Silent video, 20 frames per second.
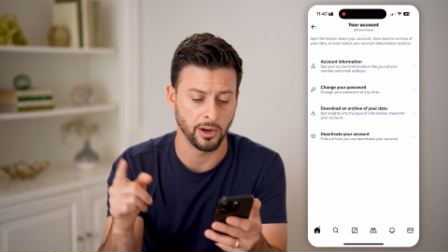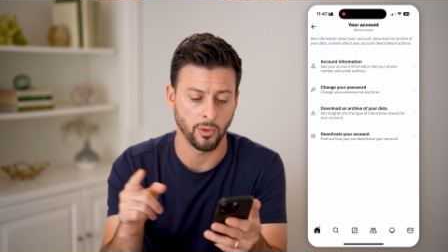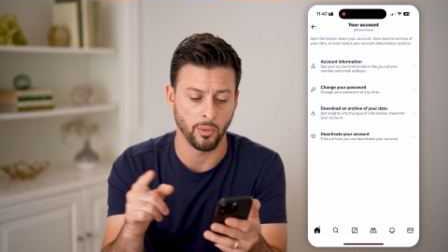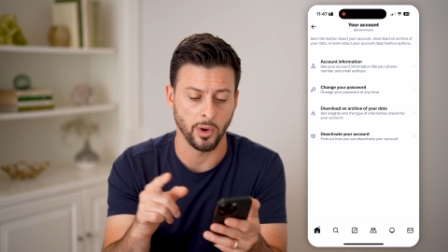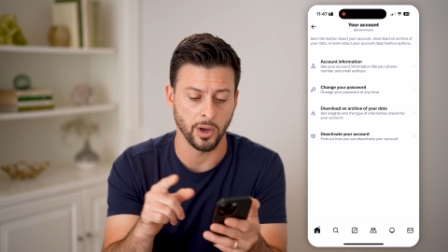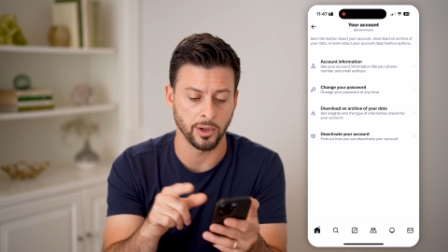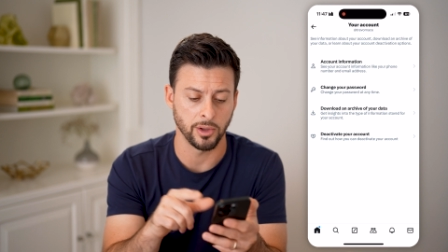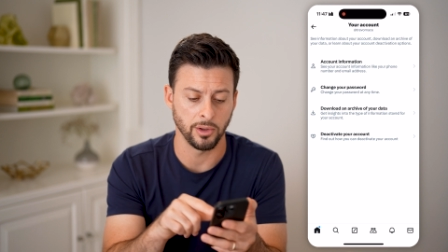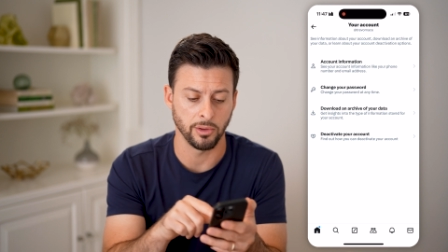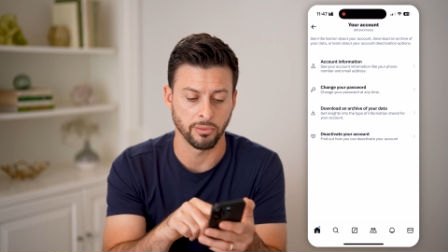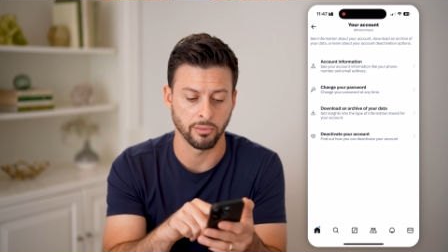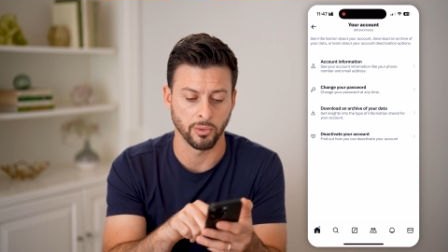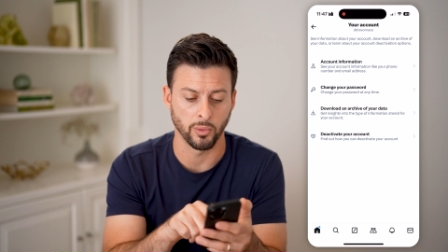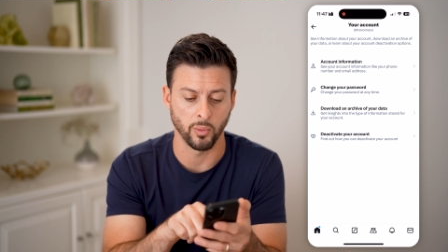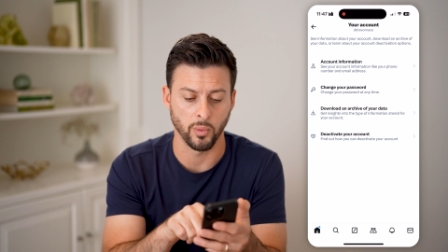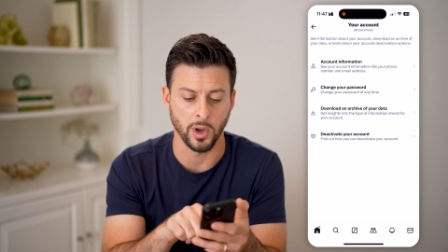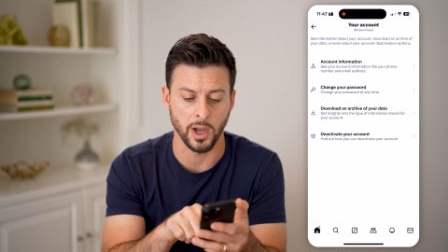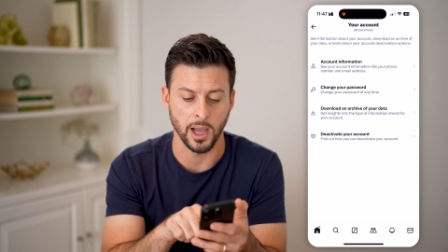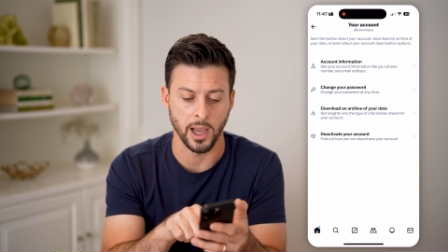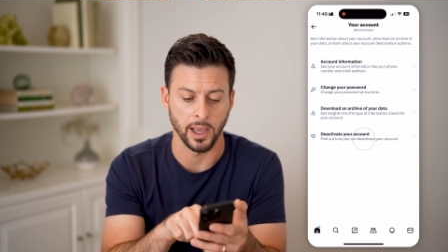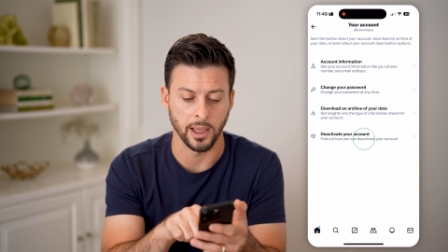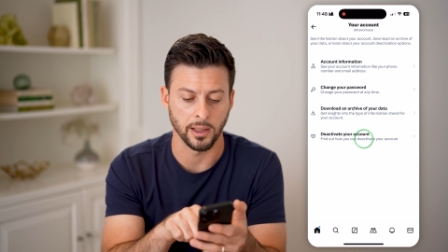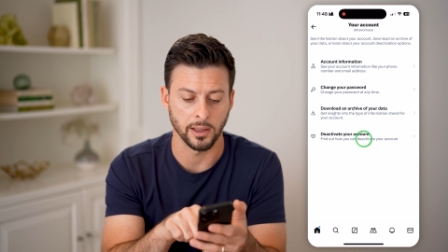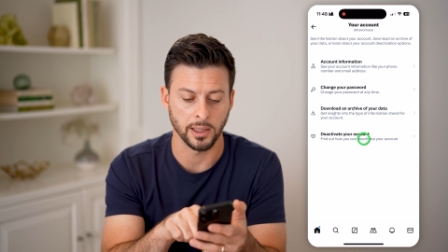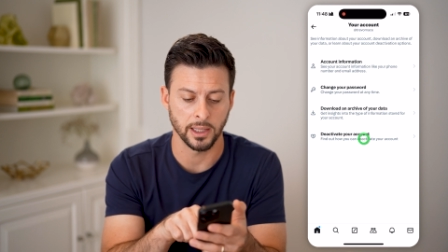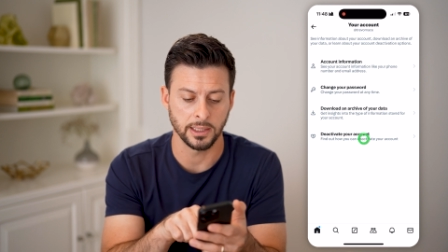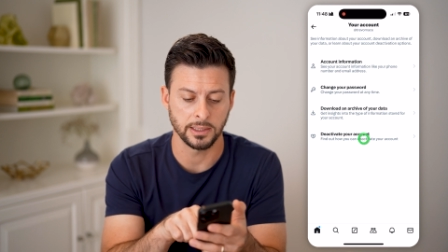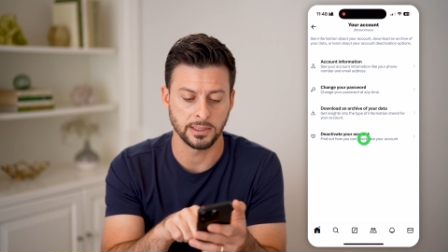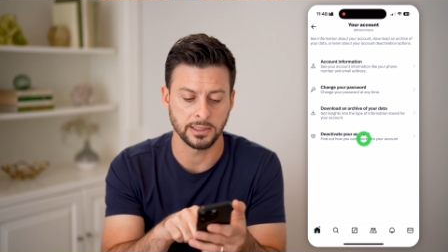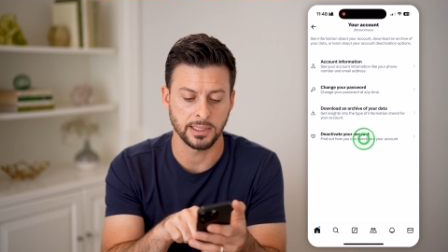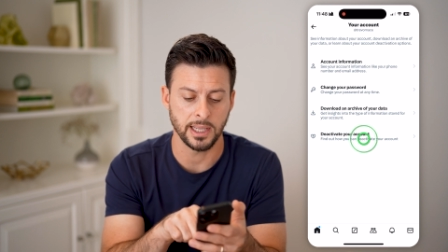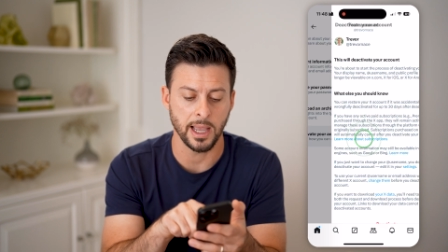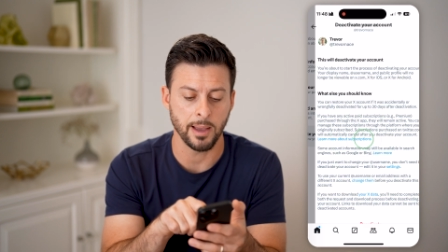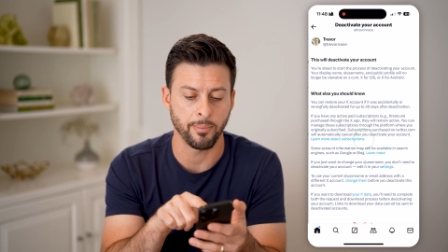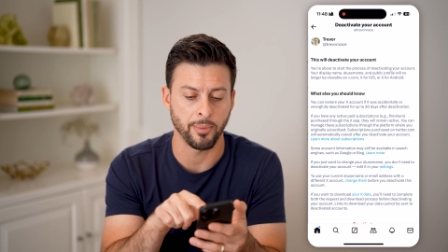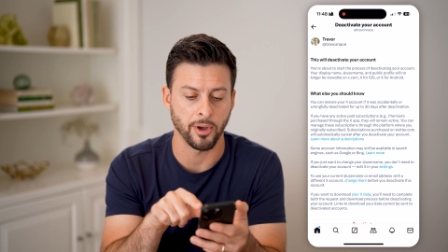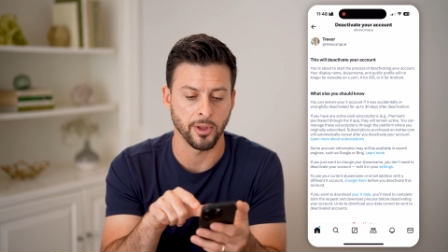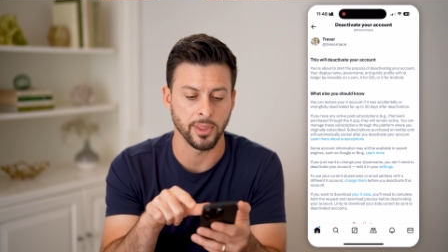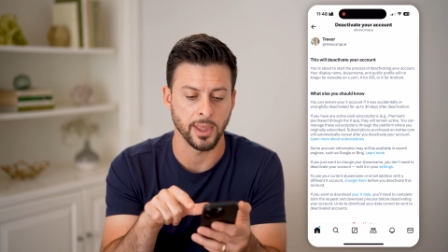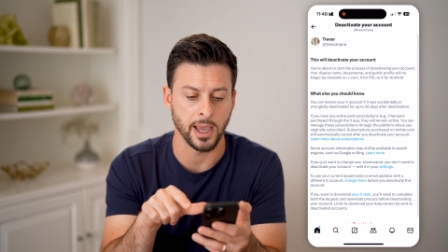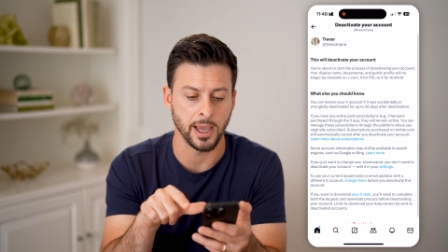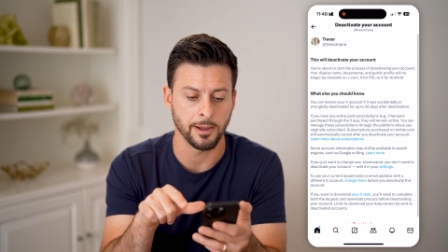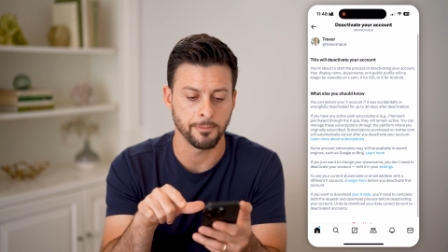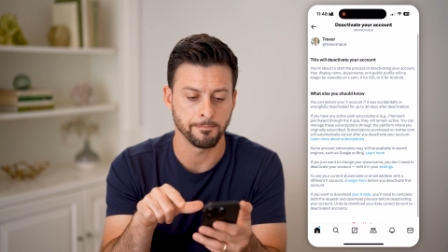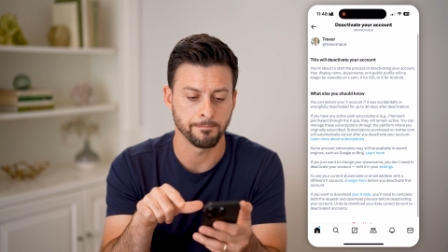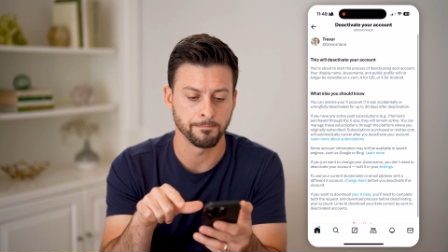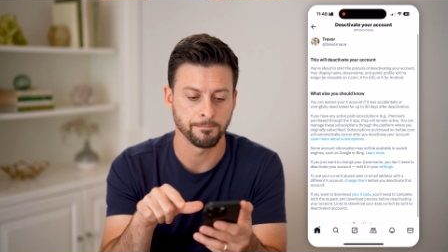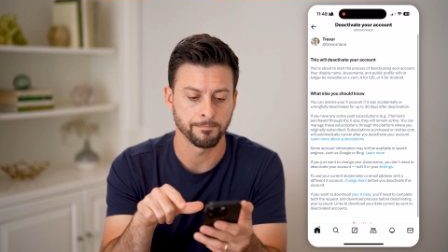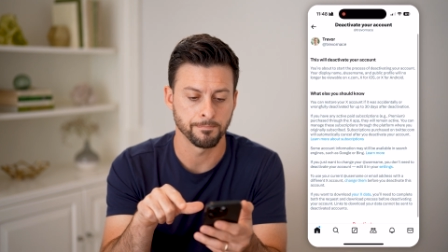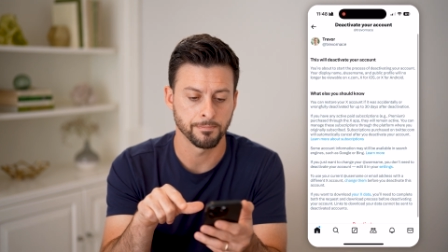I'll walk you through why. Let's tap on that.